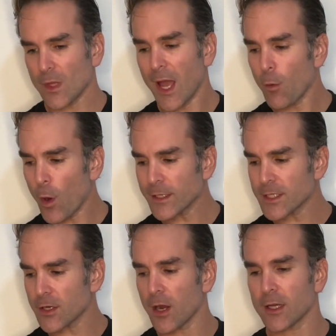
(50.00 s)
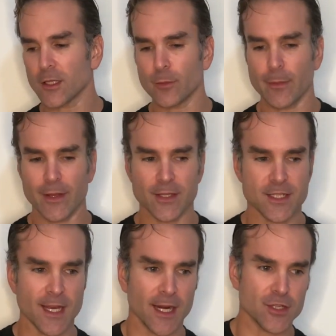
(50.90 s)
I want to talk a little bit about this
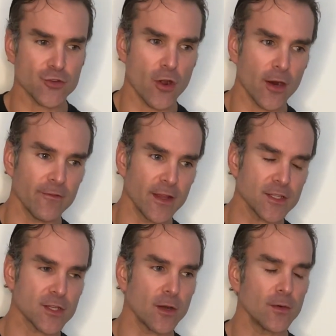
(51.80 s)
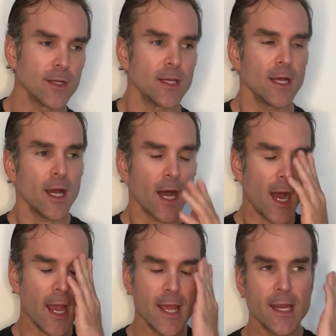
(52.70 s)
Deka Strong event. So
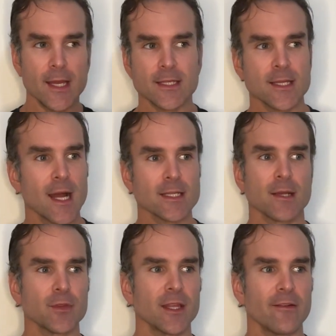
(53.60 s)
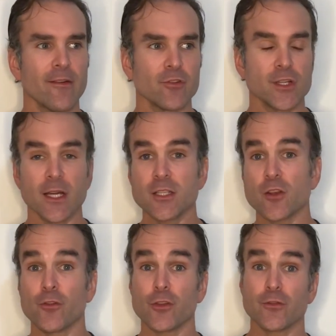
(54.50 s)
it is not something that I've ever done. So
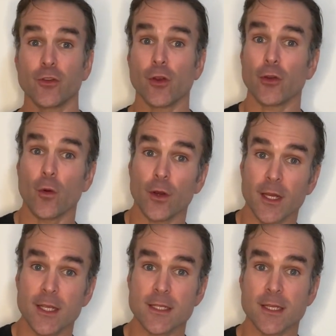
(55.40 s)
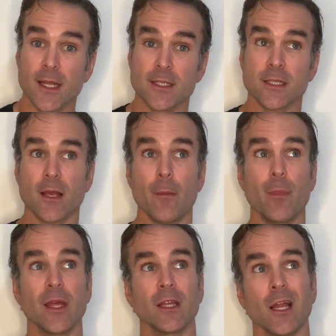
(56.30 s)
for those of you who don't know what it is, it's a
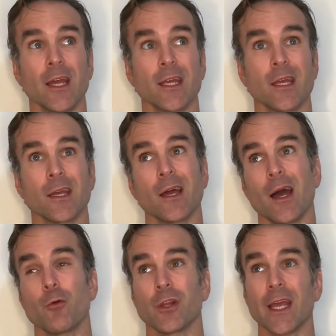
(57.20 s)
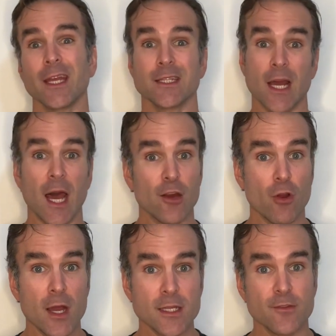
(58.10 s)
bit like, I would liken it to high
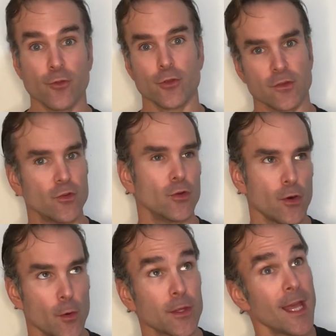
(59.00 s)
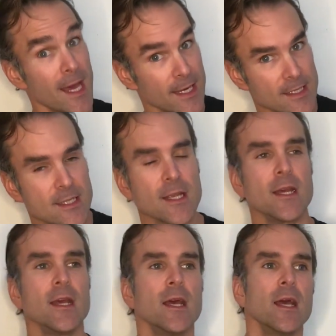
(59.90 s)
rocks. For those of you who don't know what that is,
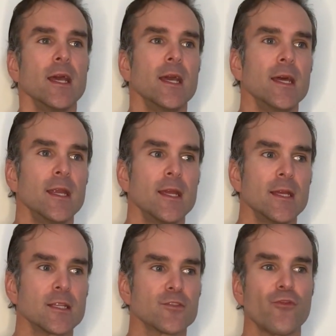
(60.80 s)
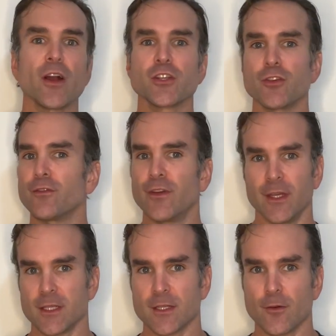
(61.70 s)
it is functional
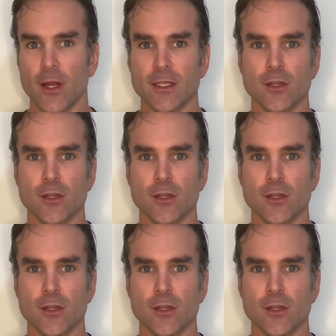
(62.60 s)
fitness, right?